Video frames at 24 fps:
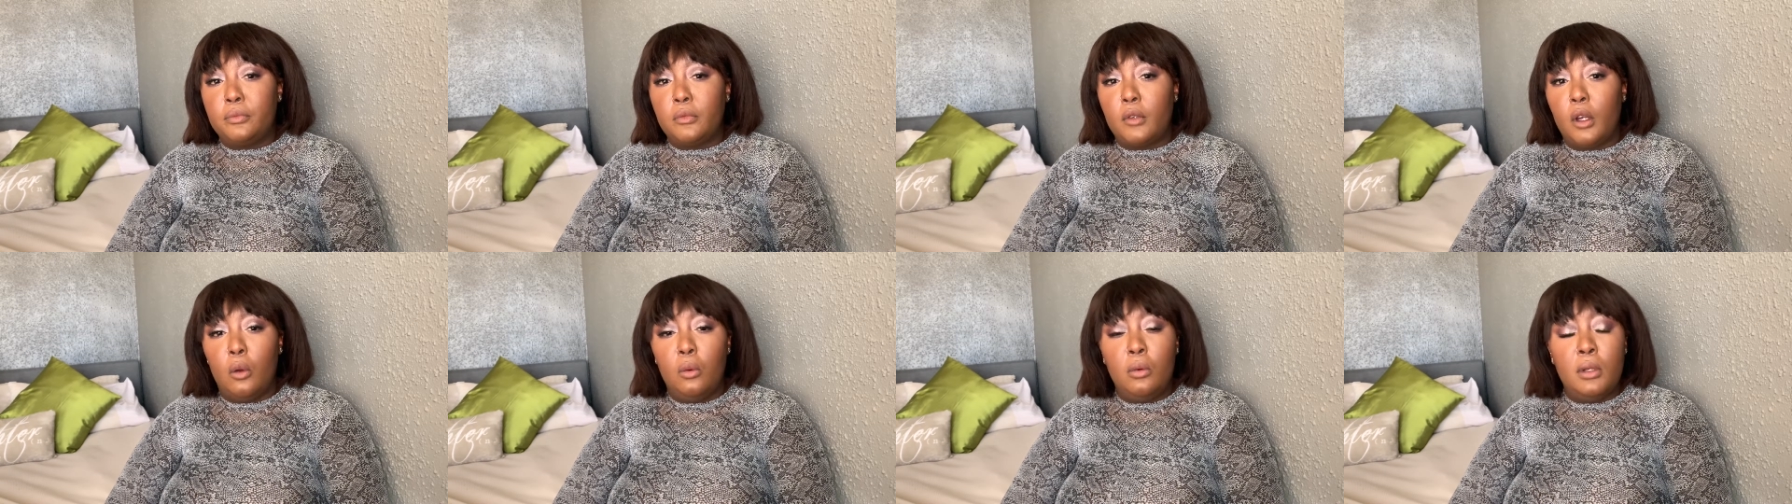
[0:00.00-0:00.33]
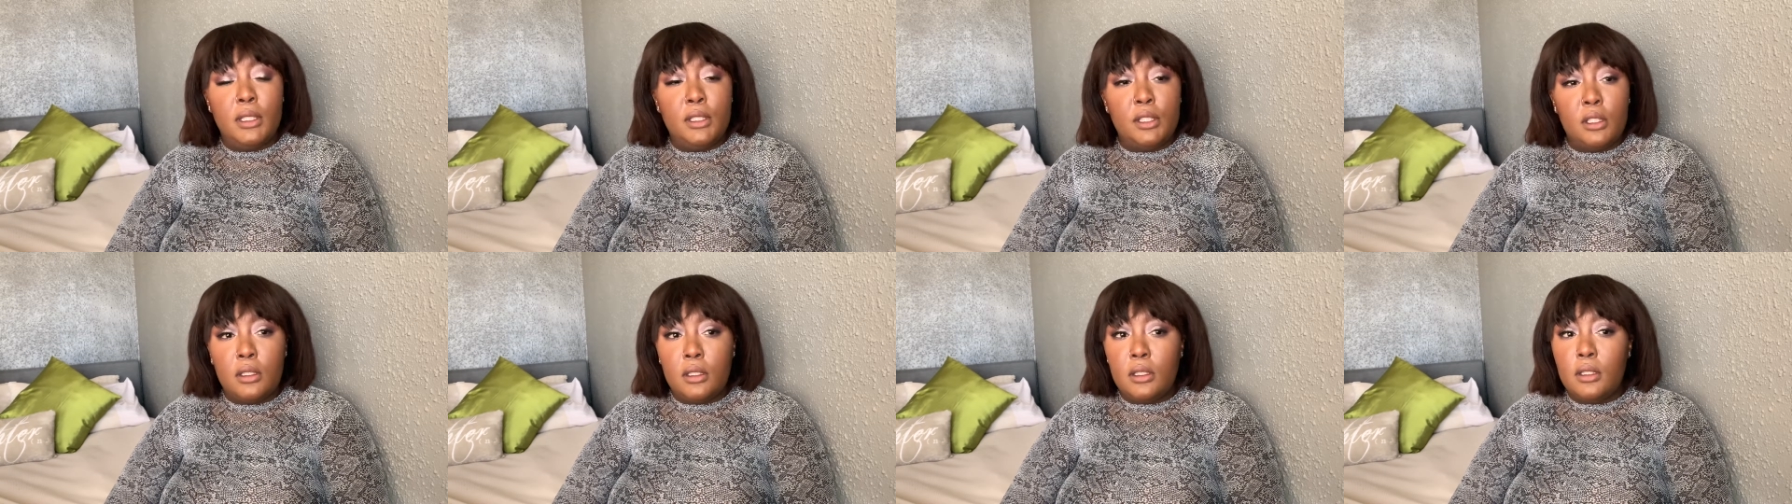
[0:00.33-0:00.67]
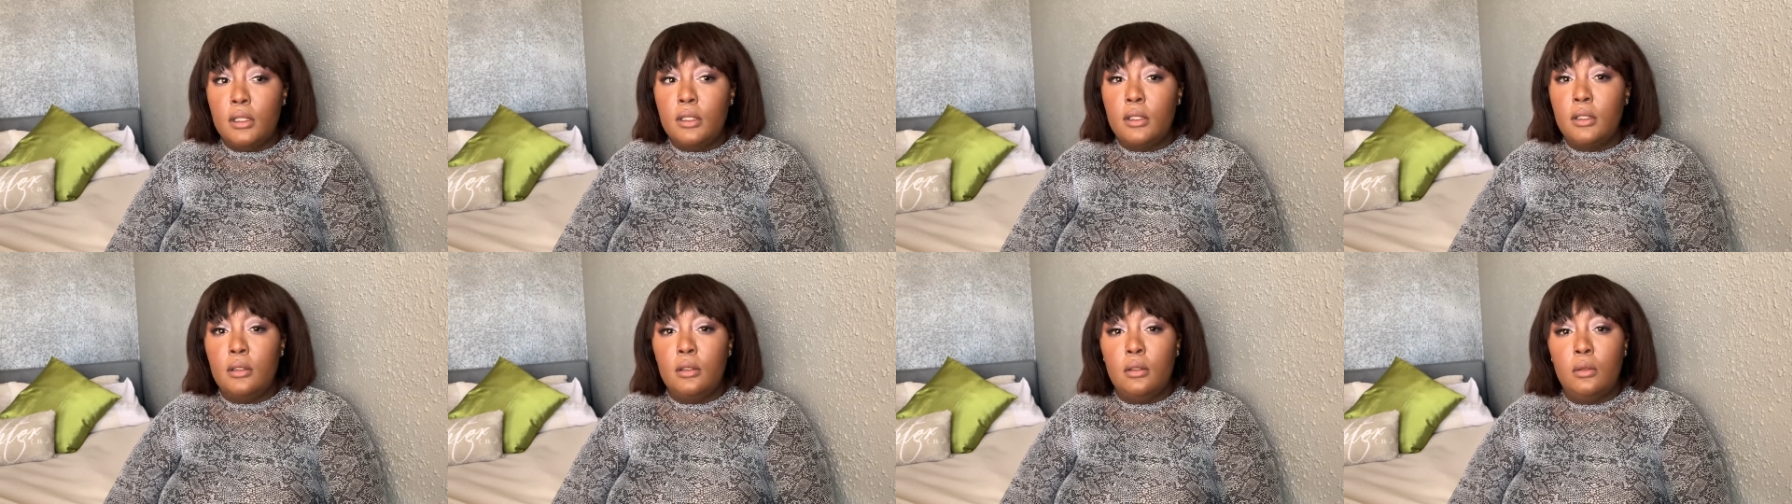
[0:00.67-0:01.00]
we
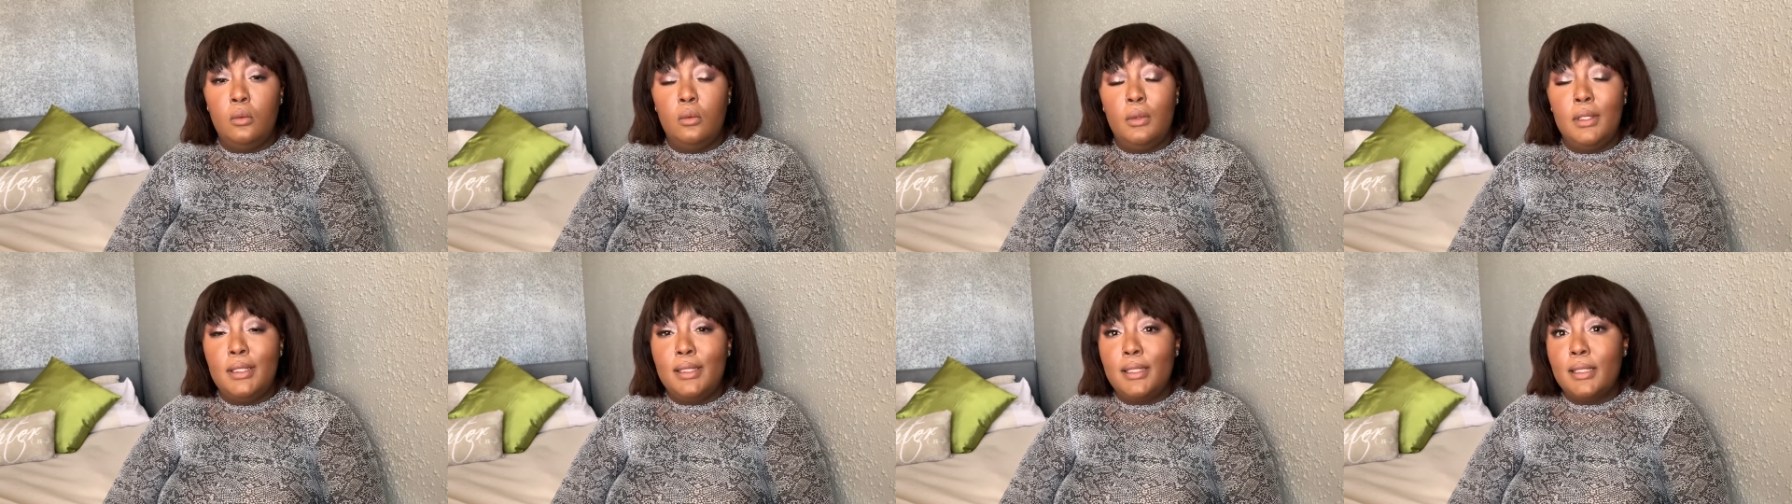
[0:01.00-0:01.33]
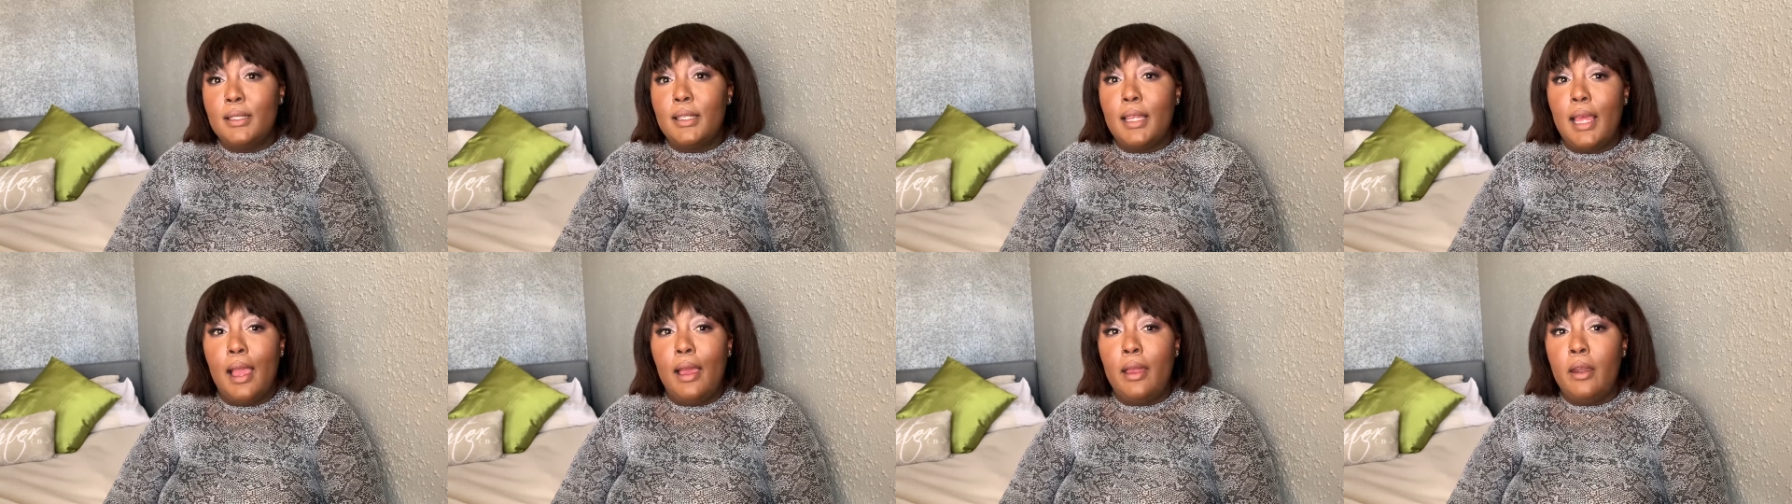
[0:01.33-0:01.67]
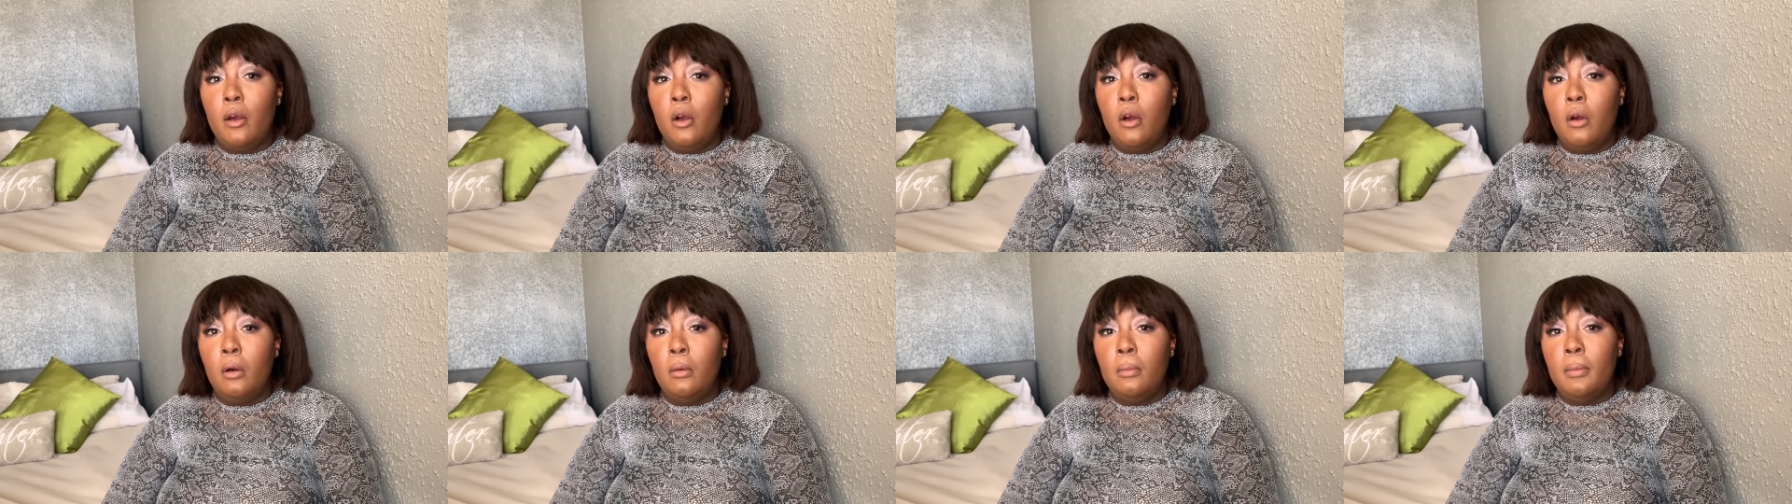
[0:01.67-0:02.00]
just we just had
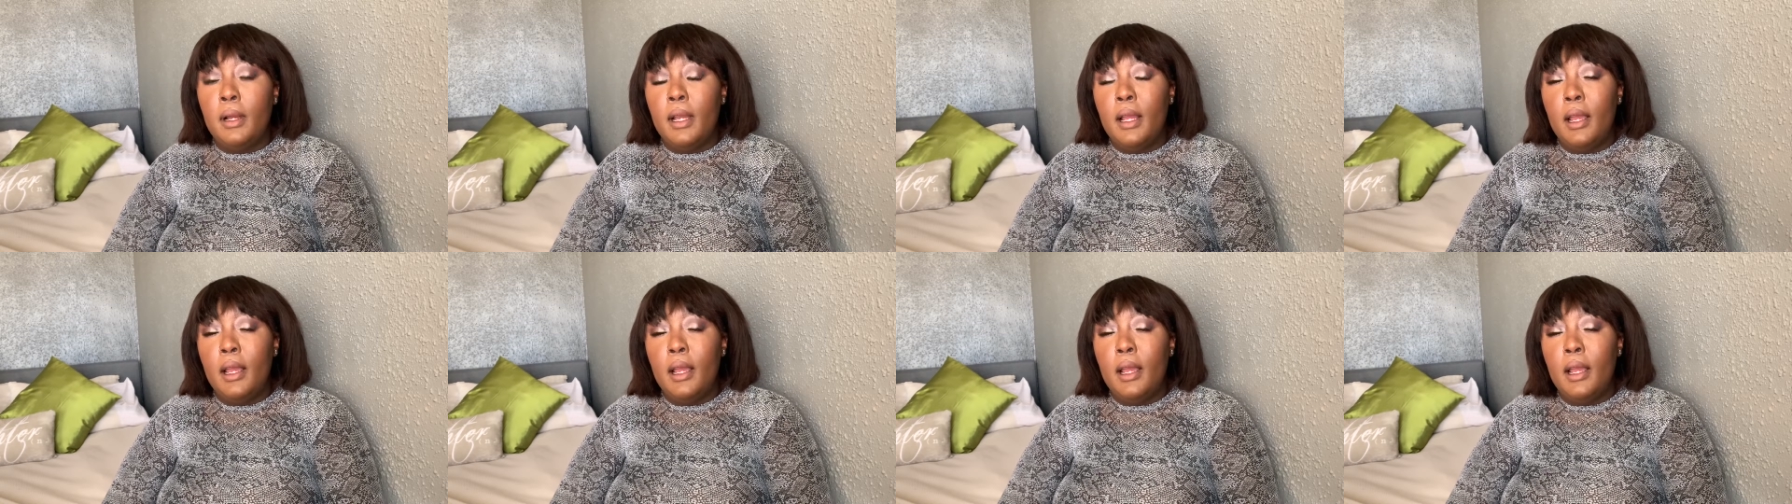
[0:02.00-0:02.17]
hope